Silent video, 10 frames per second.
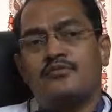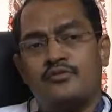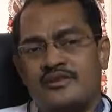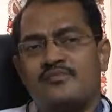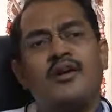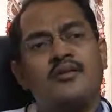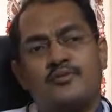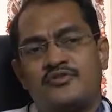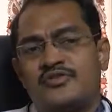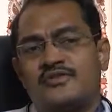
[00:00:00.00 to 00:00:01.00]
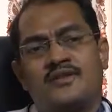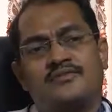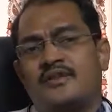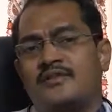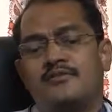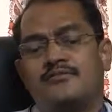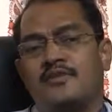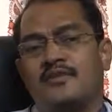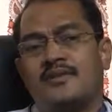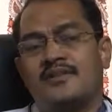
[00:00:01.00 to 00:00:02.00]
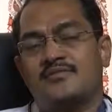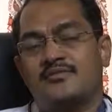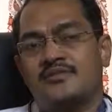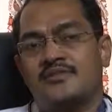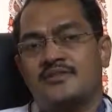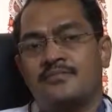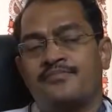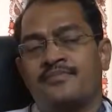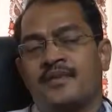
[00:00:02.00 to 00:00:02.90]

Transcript: through a small procedure of 30 to 40 minutes procedure